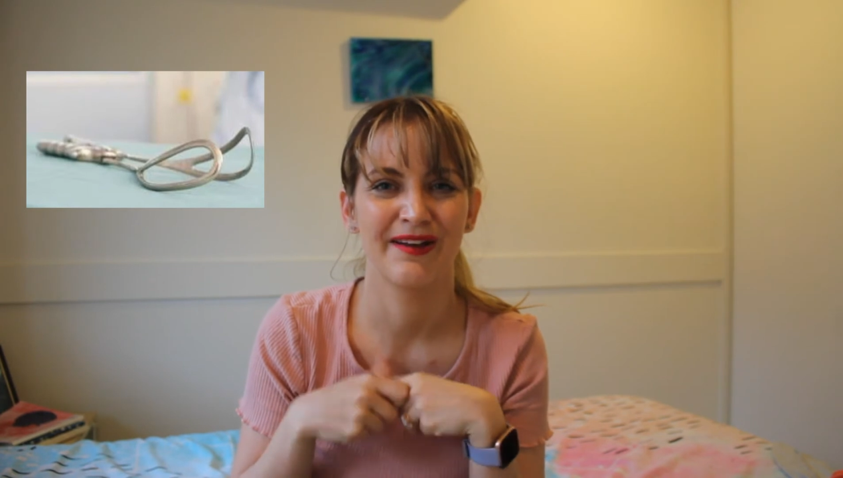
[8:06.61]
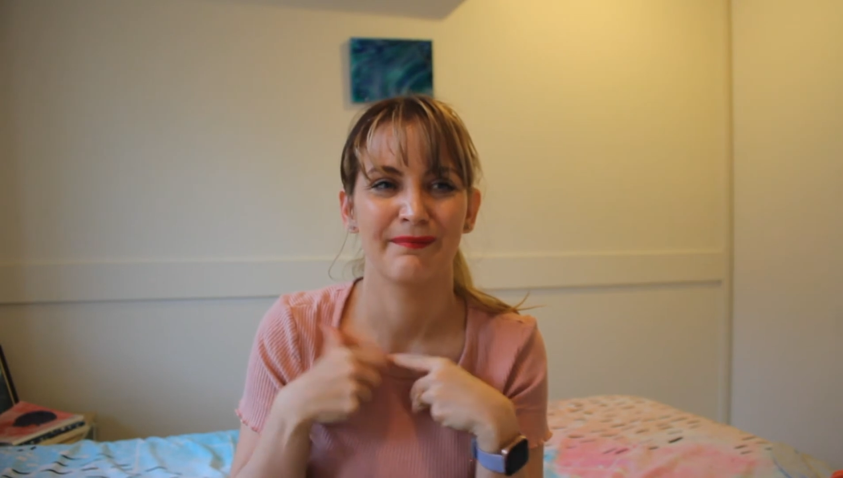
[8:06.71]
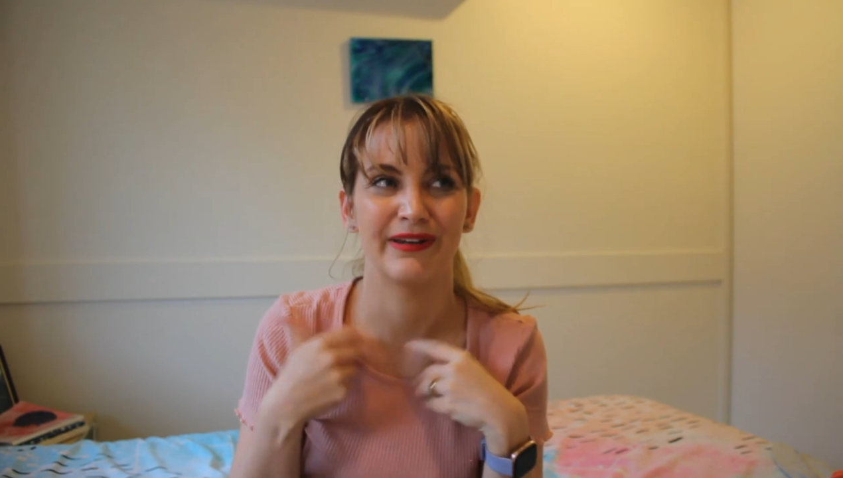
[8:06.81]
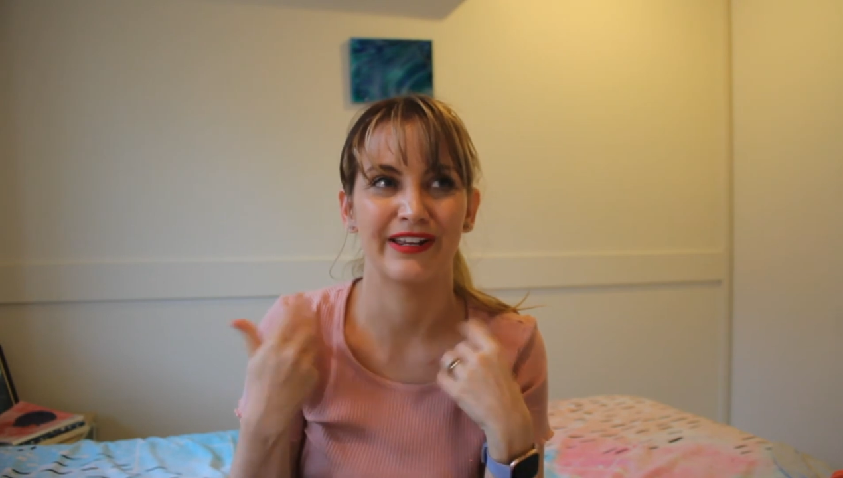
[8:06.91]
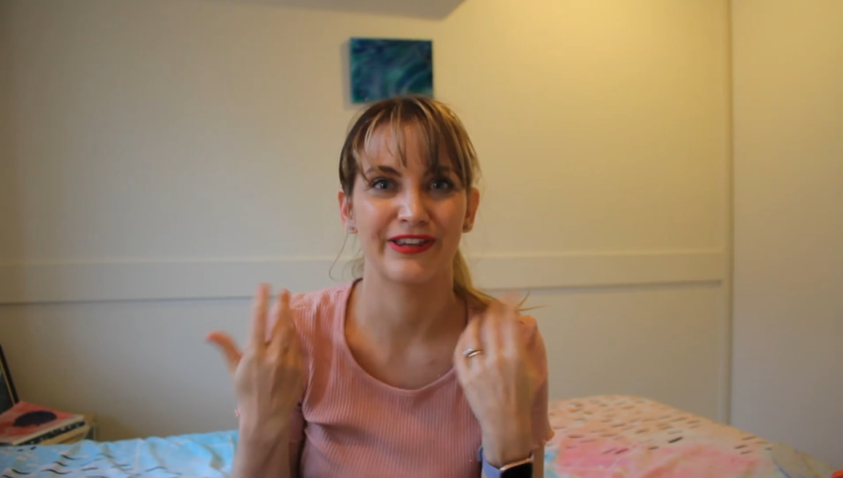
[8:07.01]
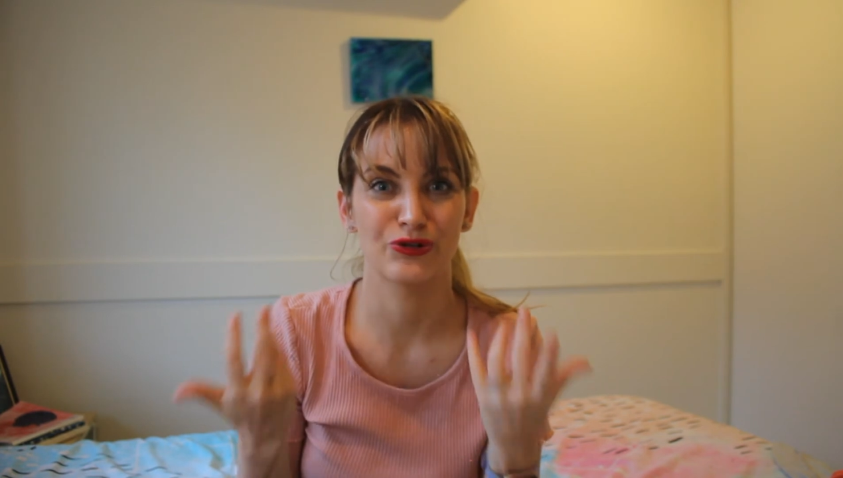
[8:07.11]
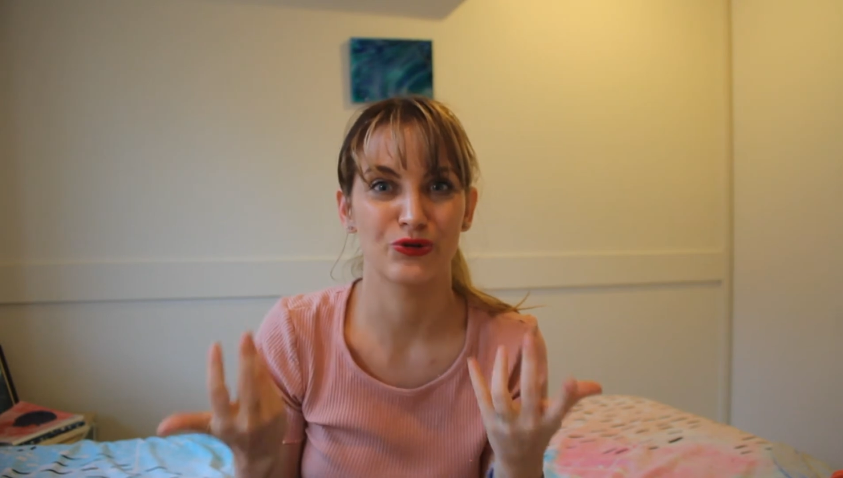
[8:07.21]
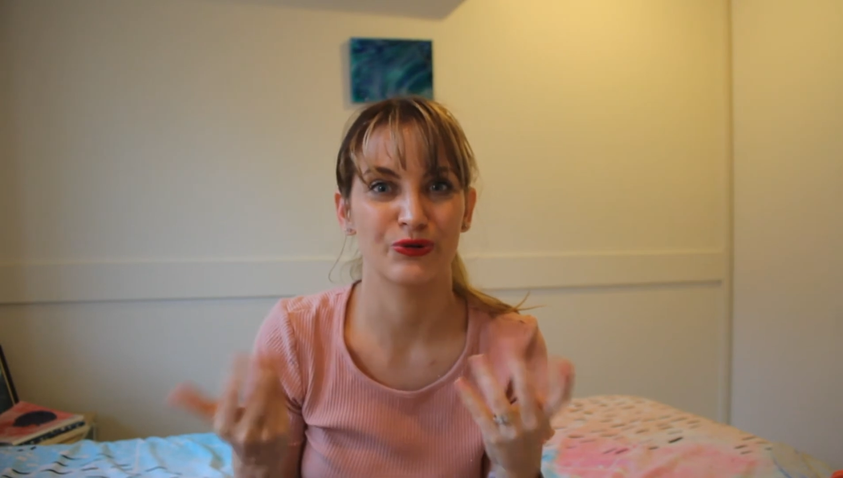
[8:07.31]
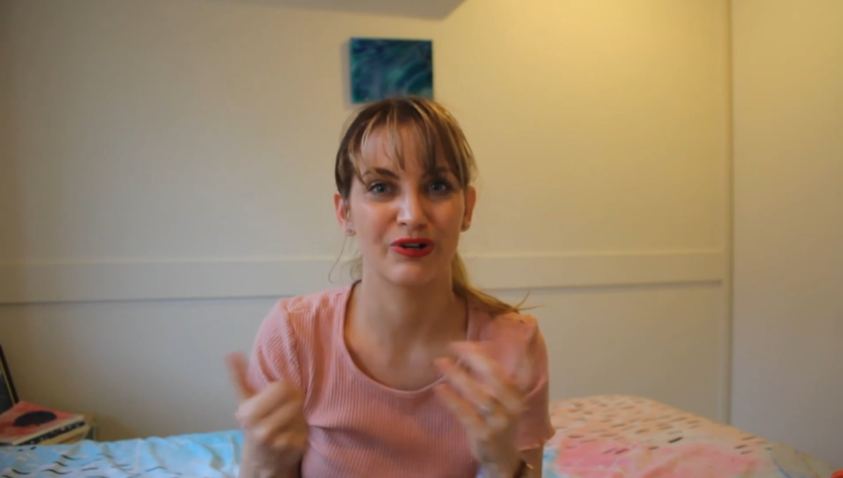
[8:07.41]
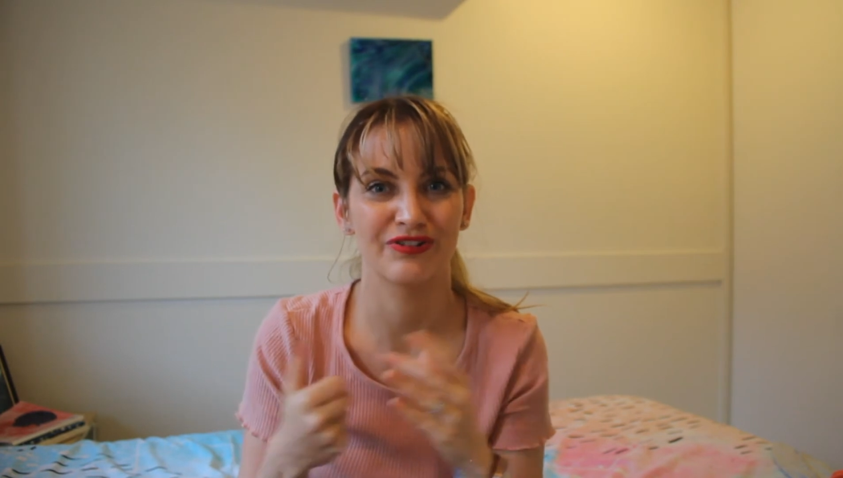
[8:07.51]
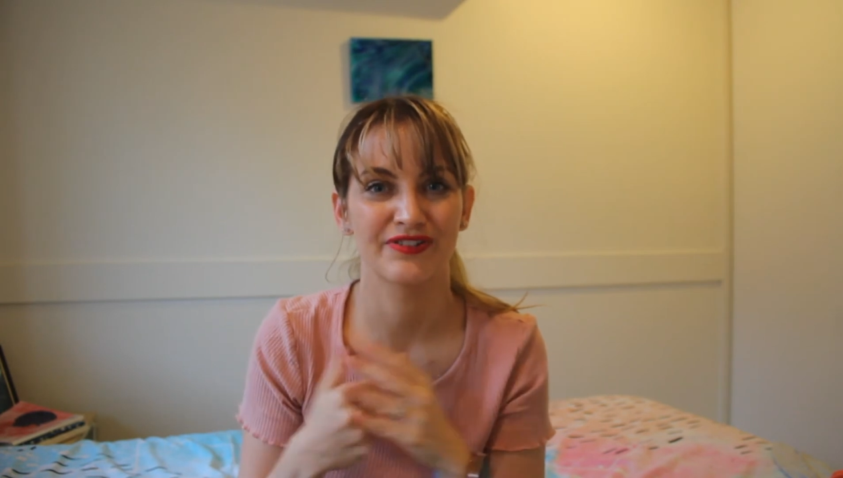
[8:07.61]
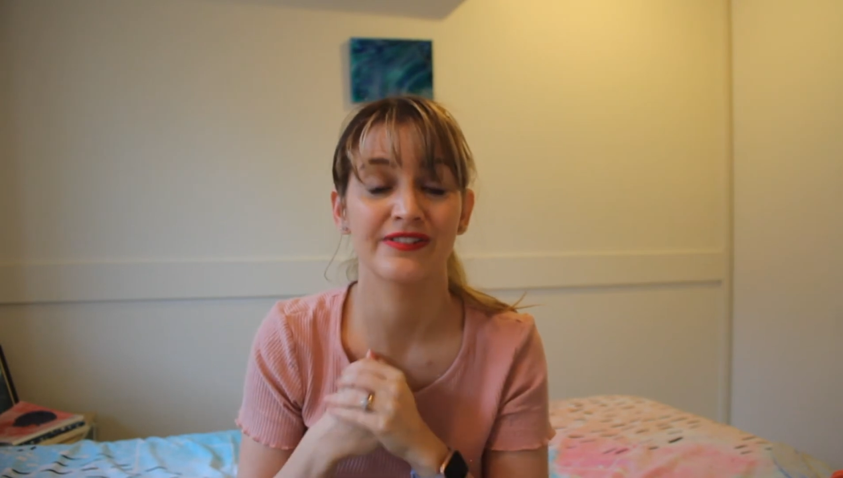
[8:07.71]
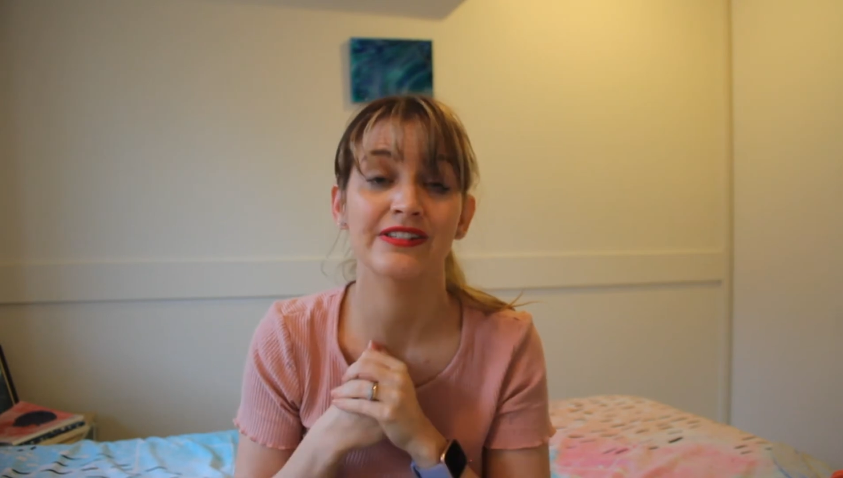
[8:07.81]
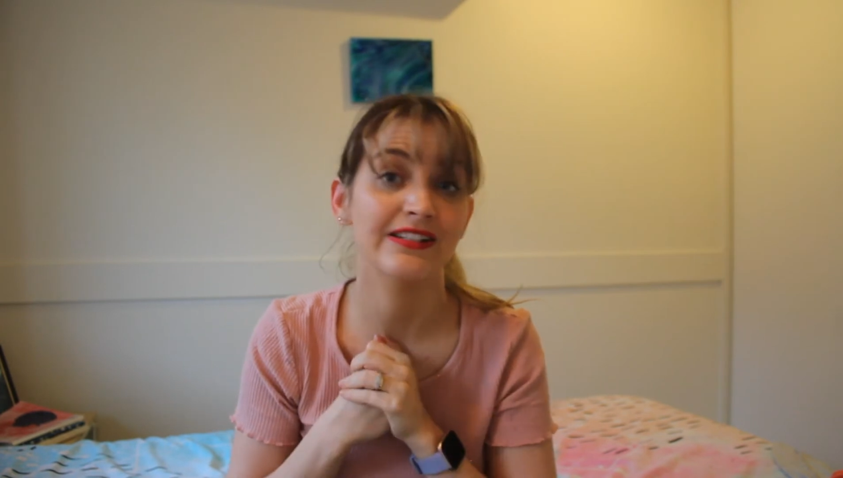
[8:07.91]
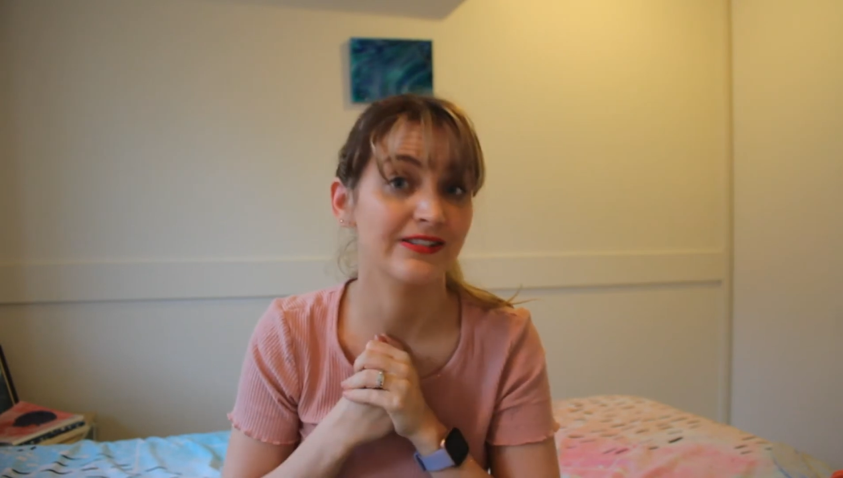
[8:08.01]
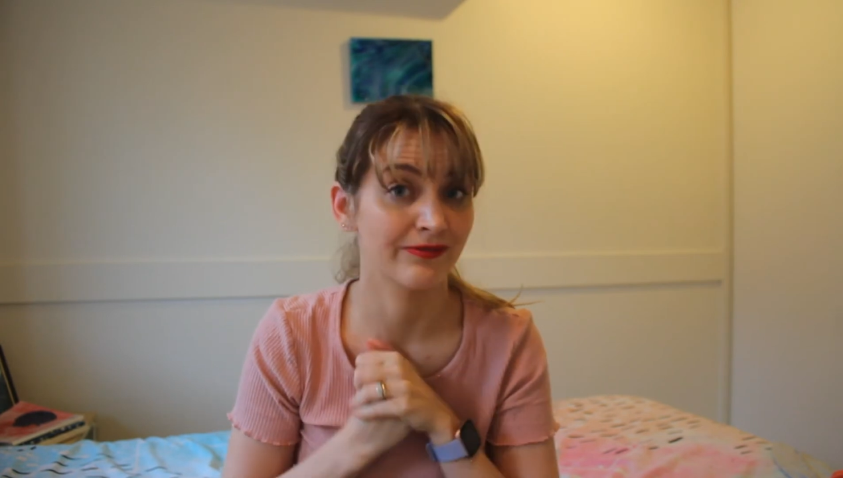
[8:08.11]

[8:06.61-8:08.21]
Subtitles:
but nothing too gross because it is